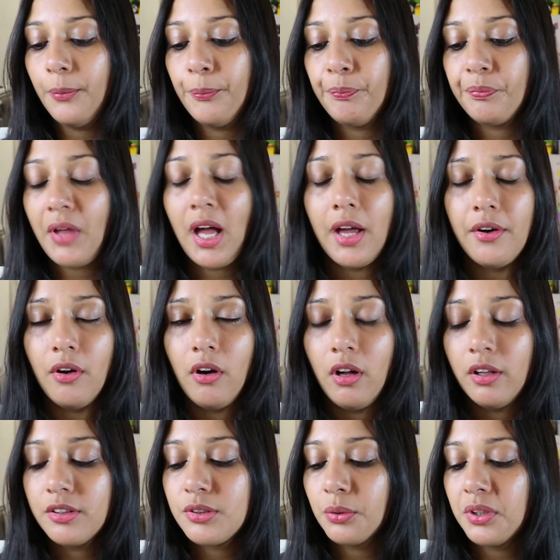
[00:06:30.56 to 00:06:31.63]
at
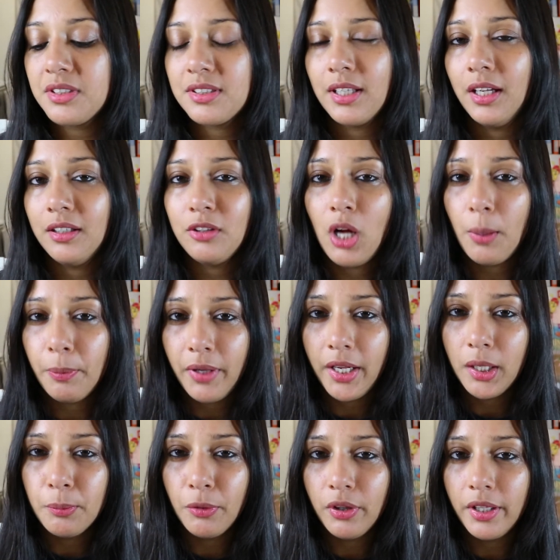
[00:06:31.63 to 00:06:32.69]
all. So it's like not
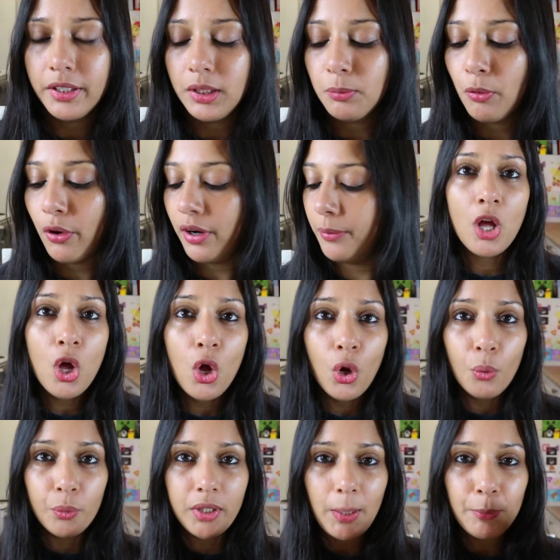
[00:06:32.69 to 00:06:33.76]
playable anymore.
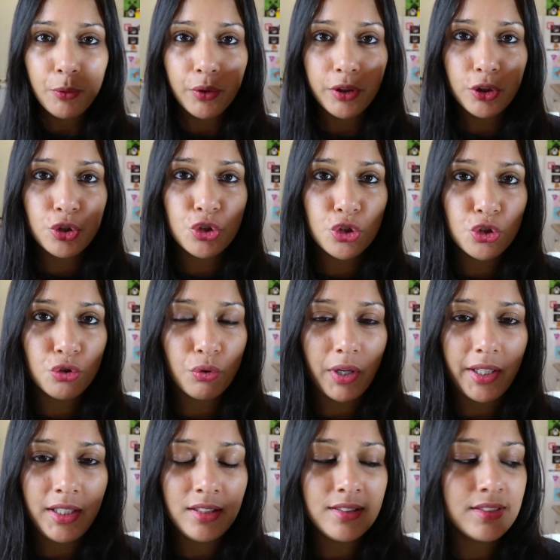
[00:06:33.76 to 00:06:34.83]
When I'm going
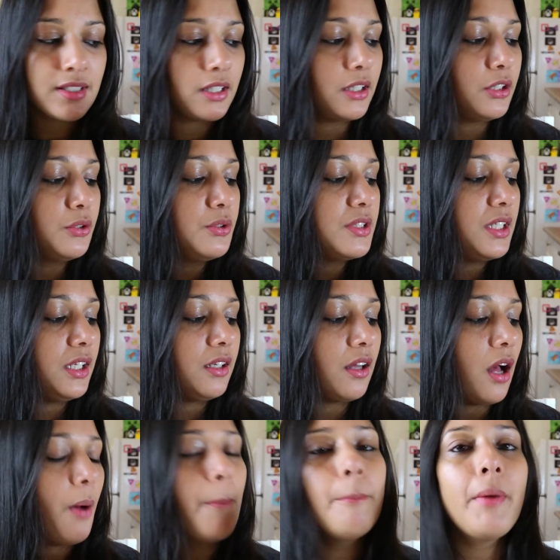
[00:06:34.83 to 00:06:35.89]
straight
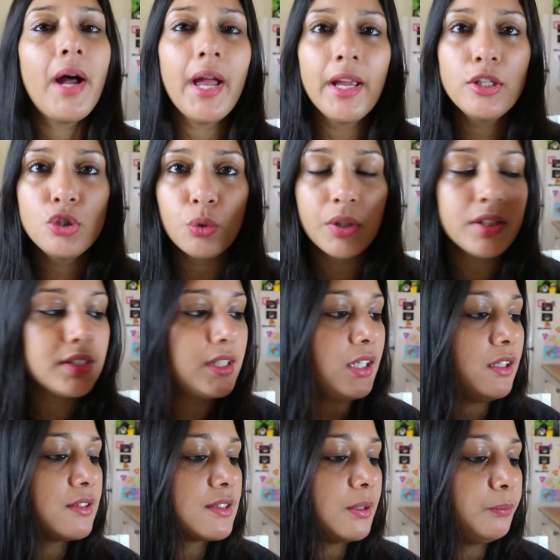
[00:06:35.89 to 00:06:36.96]
using my
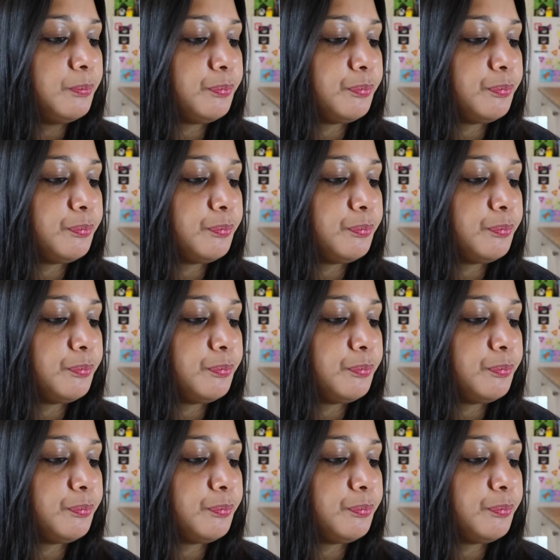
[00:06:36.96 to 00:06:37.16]
joysticks,